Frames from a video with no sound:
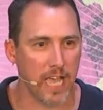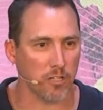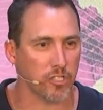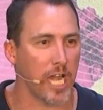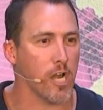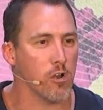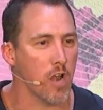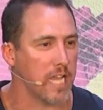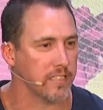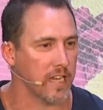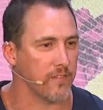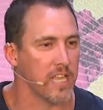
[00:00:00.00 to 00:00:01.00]
doll
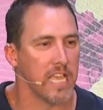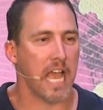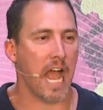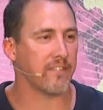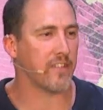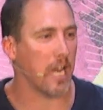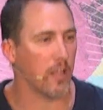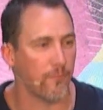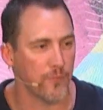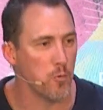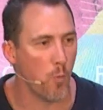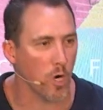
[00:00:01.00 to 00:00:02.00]
terrorizing everything. I got a
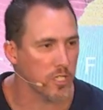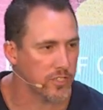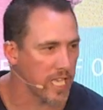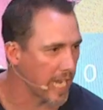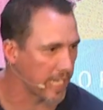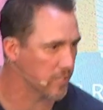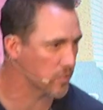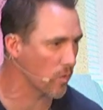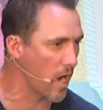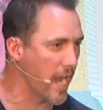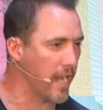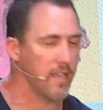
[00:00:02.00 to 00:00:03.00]
few more seconds,
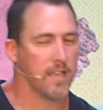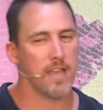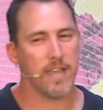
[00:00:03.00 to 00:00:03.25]
right?